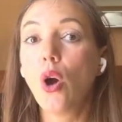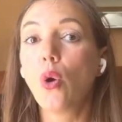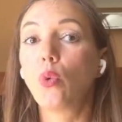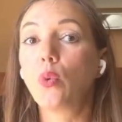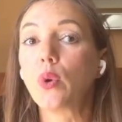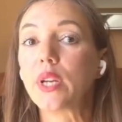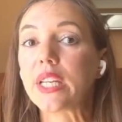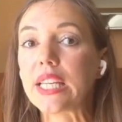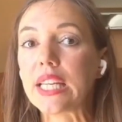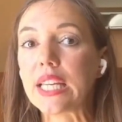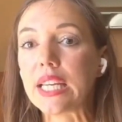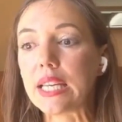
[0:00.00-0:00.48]

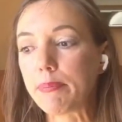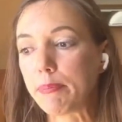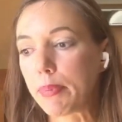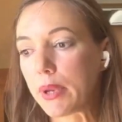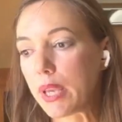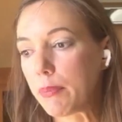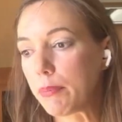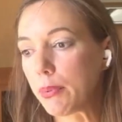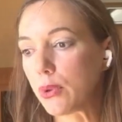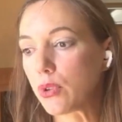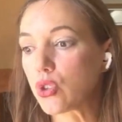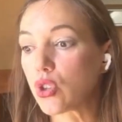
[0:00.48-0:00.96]
We need
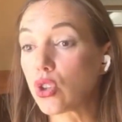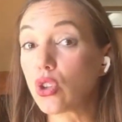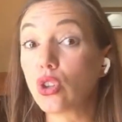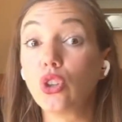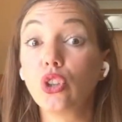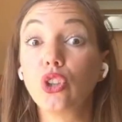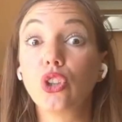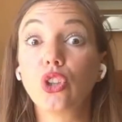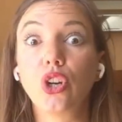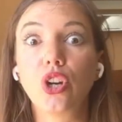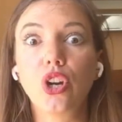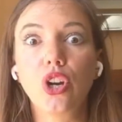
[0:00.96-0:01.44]
people to
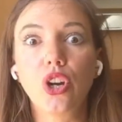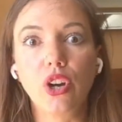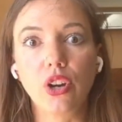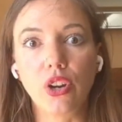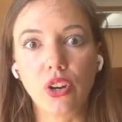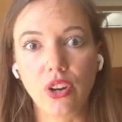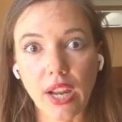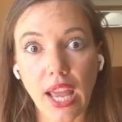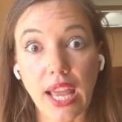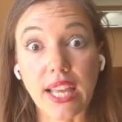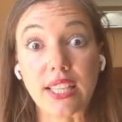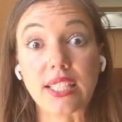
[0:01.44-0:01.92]

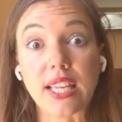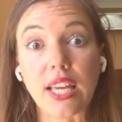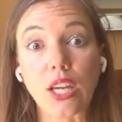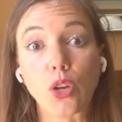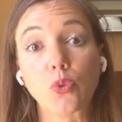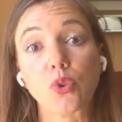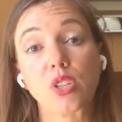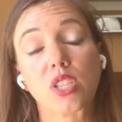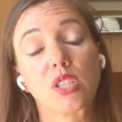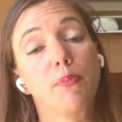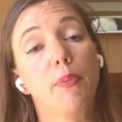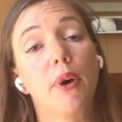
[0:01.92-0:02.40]
learn and
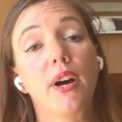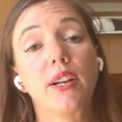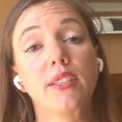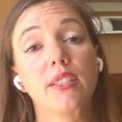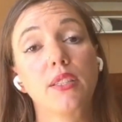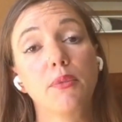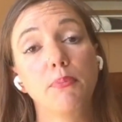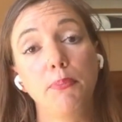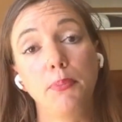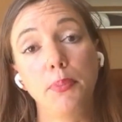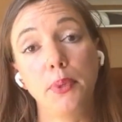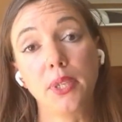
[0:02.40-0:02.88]
take
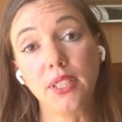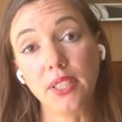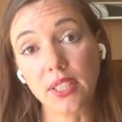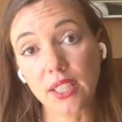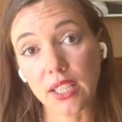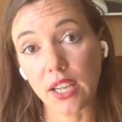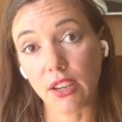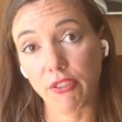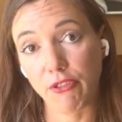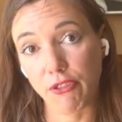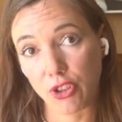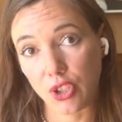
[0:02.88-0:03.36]

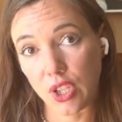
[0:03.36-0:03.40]
responsibility for